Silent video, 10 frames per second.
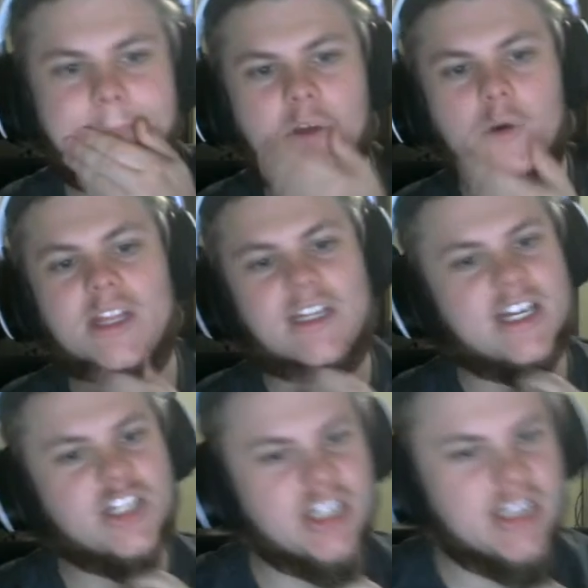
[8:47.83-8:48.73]
Queenland
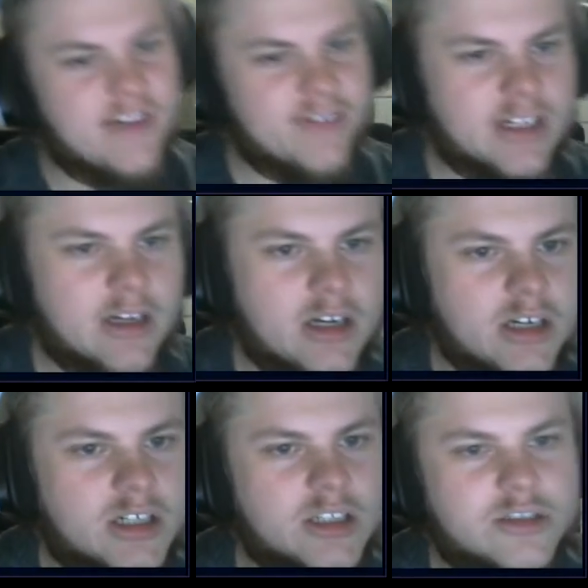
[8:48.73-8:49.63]
IG-11
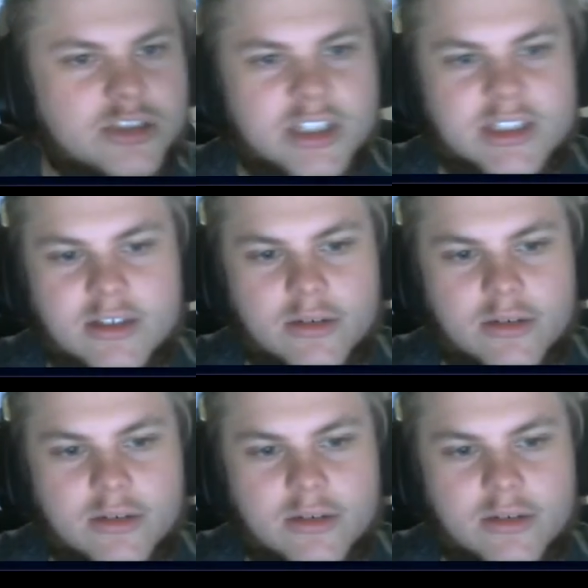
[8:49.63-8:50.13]
are just